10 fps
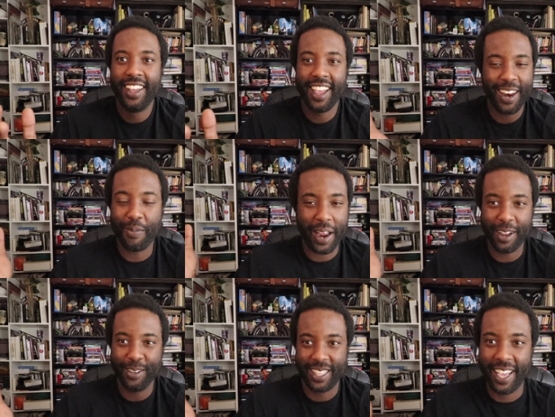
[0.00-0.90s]
anybody
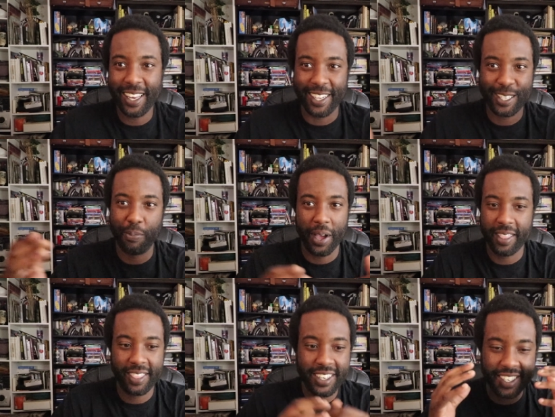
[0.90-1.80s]
who's the illest,
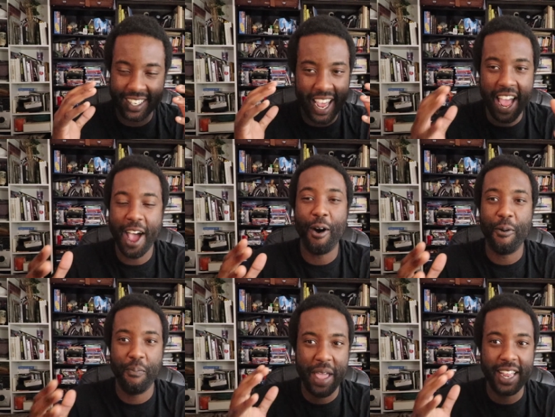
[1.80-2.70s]
but this is just how
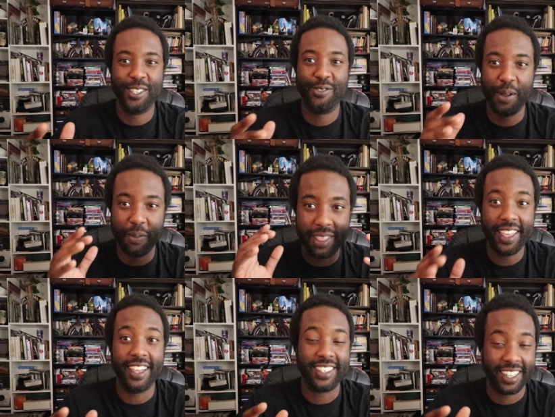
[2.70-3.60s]
mainstream
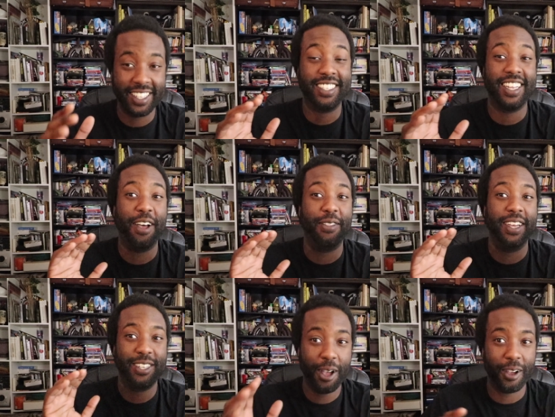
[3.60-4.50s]
thinks and this is how
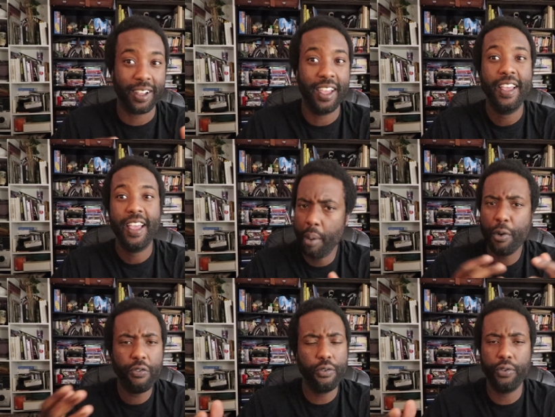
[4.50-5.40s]
they talk. I'm
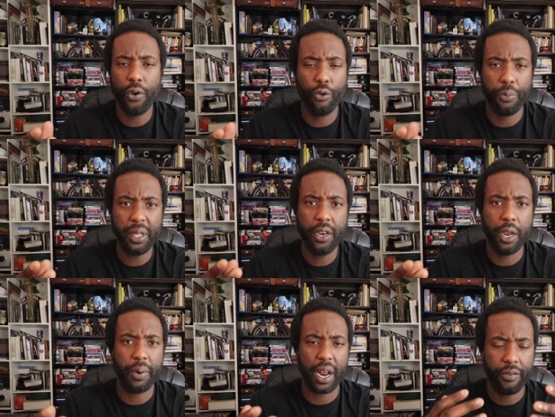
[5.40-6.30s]
all for vulnerability,
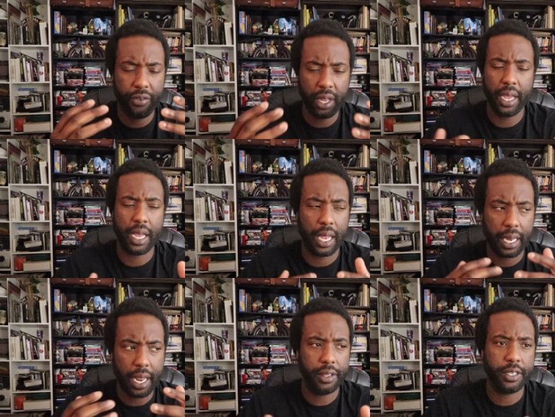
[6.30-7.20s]
but I feel like a
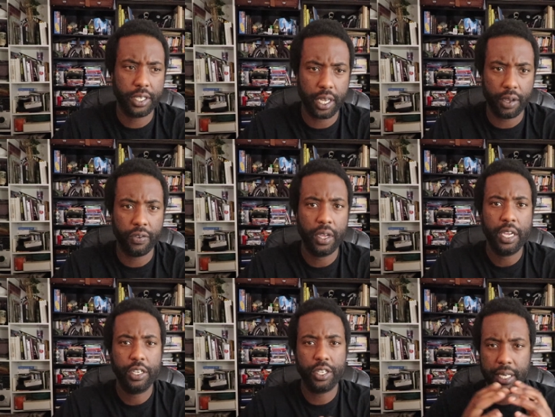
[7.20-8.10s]
lot of this stuff
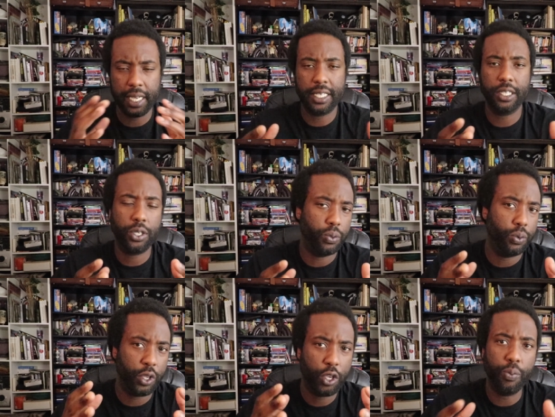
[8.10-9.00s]
just leads
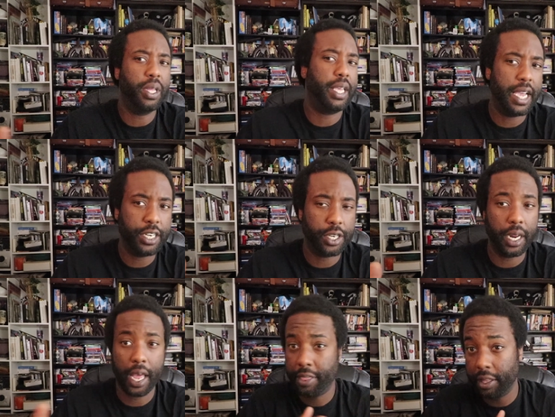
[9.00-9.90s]
into
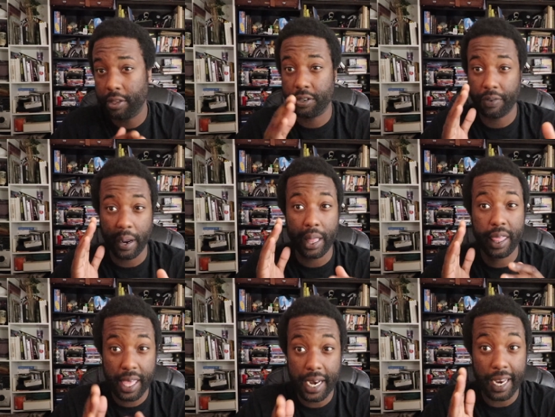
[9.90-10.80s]
humiliation. I think there's a very
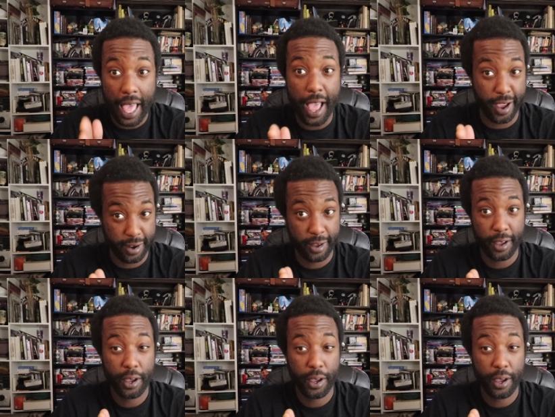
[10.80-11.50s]
thin line